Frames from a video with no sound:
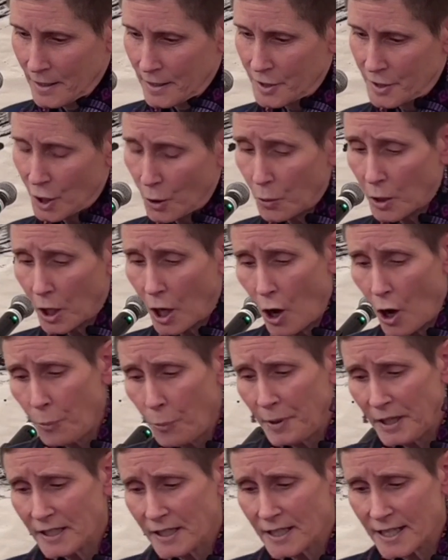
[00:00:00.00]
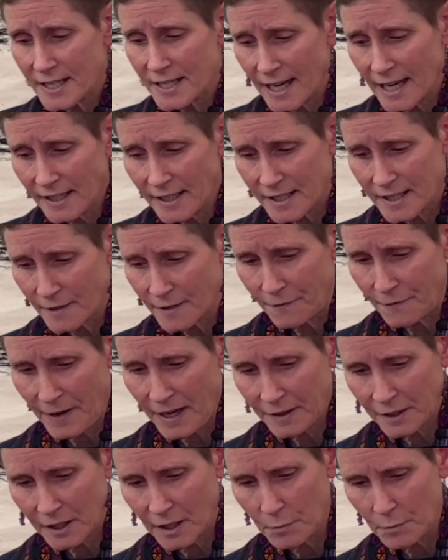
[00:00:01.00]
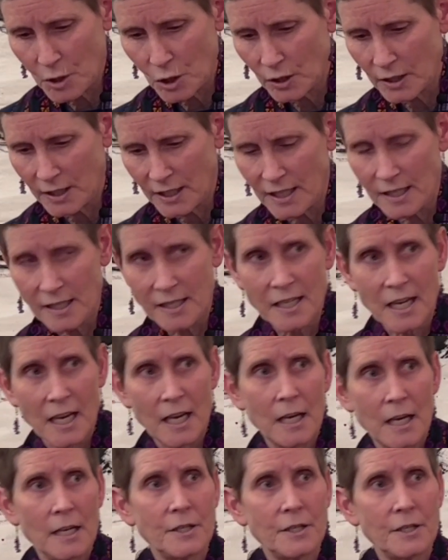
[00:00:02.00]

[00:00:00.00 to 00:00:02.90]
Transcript: So we're hoping to send it to faith communities